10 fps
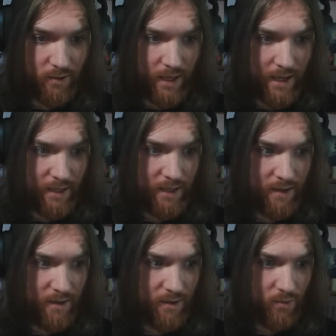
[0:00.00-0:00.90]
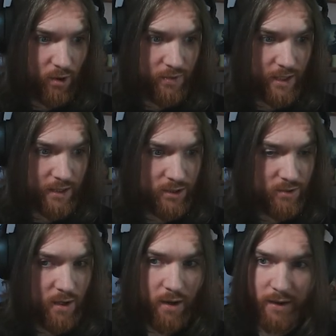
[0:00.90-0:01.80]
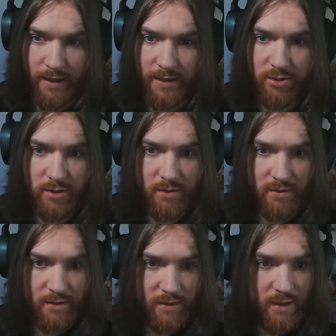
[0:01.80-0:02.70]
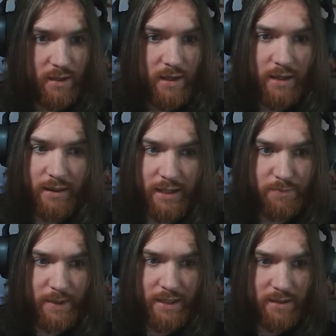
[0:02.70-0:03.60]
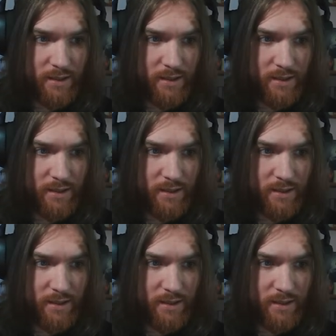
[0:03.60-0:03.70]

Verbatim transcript: Okay. There's... Okay, let's just... Let's be